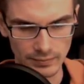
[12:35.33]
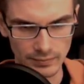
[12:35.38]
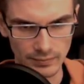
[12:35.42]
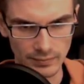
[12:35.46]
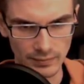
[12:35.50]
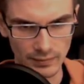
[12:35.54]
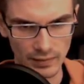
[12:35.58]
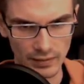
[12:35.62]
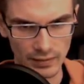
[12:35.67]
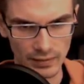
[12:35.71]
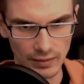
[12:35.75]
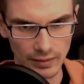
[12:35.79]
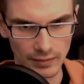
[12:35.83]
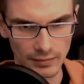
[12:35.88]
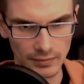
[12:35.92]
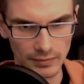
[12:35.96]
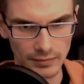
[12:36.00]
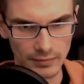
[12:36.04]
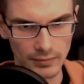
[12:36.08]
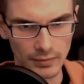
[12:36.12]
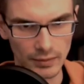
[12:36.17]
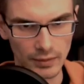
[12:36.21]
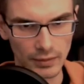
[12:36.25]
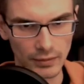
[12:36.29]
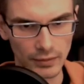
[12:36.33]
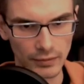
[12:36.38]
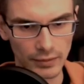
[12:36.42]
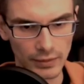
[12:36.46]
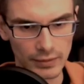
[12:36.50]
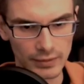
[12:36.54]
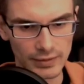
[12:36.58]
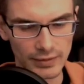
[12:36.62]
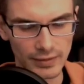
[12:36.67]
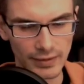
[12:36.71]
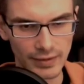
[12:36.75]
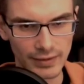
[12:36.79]
See,
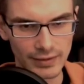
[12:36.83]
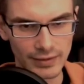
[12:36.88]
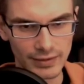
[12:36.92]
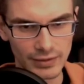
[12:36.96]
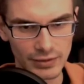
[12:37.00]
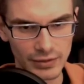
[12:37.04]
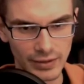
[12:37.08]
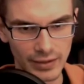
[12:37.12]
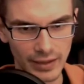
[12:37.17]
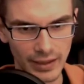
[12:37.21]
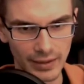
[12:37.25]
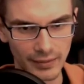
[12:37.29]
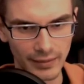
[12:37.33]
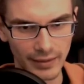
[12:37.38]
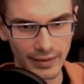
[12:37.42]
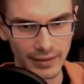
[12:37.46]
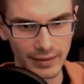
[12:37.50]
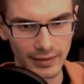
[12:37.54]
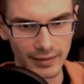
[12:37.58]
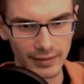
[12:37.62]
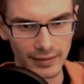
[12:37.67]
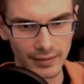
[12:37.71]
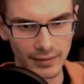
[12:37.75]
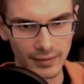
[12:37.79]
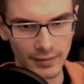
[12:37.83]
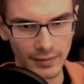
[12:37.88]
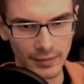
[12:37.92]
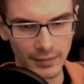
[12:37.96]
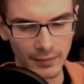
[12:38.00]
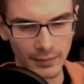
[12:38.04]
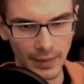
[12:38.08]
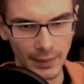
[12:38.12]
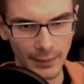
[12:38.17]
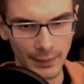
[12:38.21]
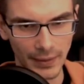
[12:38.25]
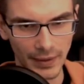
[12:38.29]
so I just trade him like
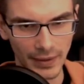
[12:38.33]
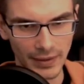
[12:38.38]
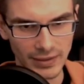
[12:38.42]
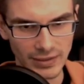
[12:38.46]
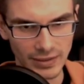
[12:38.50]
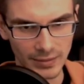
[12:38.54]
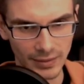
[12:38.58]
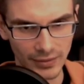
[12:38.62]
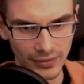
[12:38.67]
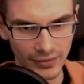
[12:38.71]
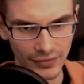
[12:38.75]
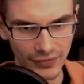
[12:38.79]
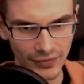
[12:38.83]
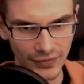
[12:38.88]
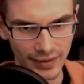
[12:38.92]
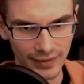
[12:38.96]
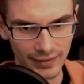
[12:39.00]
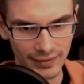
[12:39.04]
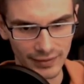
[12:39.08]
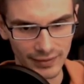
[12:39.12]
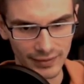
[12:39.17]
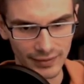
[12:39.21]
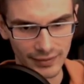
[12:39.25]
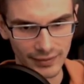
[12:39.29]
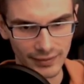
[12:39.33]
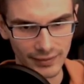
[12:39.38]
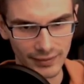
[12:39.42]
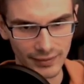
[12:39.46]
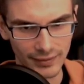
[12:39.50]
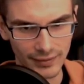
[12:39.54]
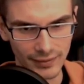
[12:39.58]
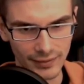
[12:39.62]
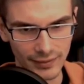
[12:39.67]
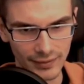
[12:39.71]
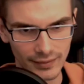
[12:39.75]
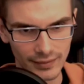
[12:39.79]
by punching him in the face,
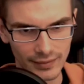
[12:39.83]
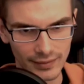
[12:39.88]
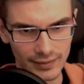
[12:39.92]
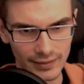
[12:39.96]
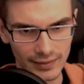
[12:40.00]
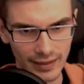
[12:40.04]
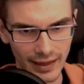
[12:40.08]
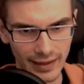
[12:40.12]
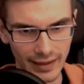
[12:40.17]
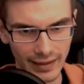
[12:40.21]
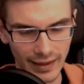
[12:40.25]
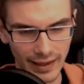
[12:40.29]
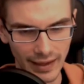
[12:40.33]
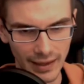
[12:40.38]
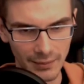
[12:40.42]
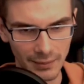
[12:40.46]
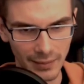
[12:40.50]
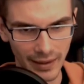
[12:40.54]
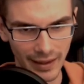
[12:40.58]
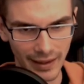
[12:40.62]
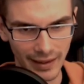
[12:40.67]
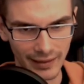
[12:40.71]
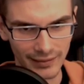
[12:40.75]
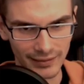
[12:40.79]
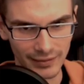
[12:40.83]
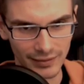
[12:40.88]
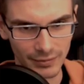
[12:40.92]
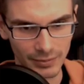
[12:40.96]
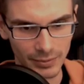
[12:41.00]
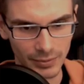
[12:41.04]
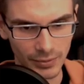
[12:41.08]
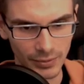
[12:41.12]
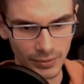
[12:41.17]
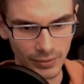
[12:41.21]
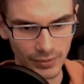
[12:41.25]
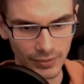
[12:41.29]
standing in my essence
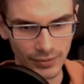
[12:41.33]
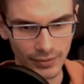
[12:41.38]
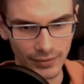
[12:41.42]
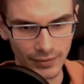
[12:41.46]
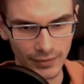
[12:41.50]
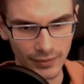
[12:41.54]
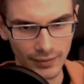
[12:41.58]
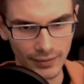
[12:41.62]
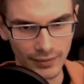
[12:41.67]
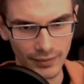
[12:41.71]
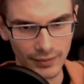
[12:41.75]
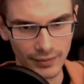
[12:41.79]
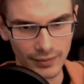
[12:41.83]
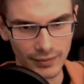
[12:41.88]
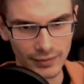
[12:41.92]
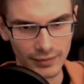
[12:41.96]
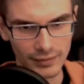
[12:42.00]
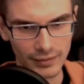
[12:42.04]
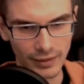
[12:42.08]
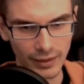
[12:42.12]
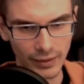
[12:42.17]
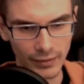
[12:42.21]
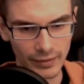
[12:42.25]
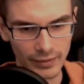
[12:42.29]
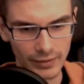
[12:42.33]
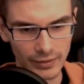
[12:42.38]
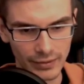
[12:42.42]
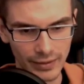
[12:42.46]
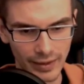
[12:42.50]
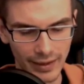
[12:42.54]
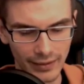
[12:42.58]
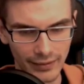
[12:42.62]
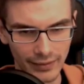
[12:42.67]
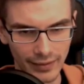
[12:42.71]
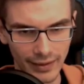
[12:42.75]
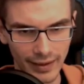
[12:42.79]
pool, slowly
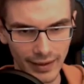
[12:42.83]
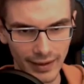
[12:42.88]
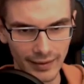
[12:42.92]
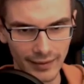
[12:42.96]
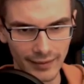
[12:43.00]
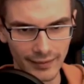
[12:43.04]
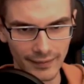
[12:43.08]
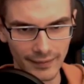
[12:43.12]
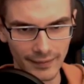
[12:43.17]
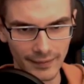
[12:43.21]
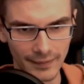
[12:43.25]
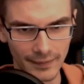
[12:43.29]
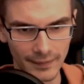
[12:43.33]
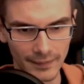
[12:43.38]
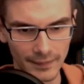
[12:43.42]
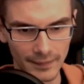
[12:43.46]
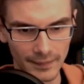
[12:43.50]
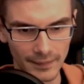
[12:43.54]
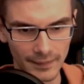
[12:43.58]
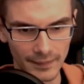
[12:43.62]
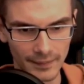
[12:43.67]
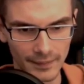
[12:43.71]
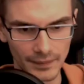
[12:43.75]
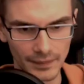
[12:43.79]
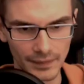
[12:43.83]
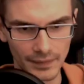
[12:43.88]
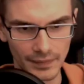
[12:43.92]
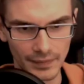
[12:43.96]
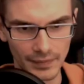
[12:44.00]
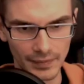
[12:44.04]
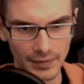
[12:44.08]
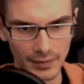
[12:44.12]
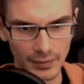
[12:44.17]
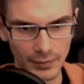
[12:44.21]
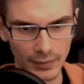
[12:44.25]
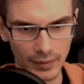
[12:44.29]
draining that
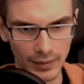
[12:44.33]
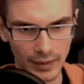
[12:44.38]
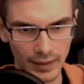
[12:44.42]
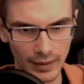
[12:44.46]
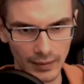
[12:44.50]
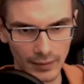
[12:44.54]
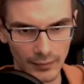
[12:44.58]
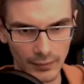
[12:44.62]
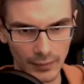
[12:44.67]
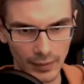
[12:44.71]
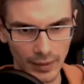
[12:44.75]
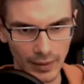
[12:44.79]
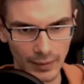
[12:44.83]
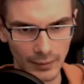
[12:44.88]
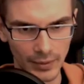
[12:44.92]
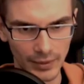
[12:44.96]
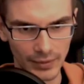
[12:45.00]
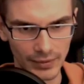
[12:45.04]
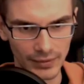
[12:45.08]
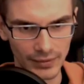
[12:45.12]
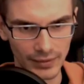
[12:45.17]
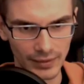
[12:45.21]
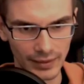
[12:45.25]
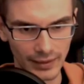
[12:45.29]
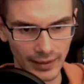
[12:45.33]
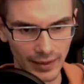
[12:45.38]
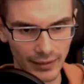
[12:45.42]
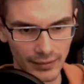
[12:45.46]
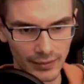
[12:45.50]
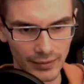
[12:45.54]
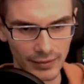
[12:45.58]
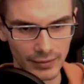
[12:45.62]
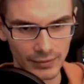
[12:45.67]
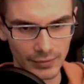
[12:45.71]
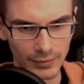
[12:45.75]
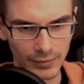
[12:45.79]
while boxing in
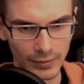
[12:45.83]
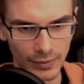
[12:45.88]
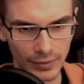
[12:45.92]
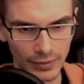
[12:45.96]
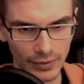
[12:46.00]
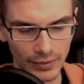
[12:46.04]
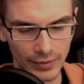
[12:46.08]
Ares with.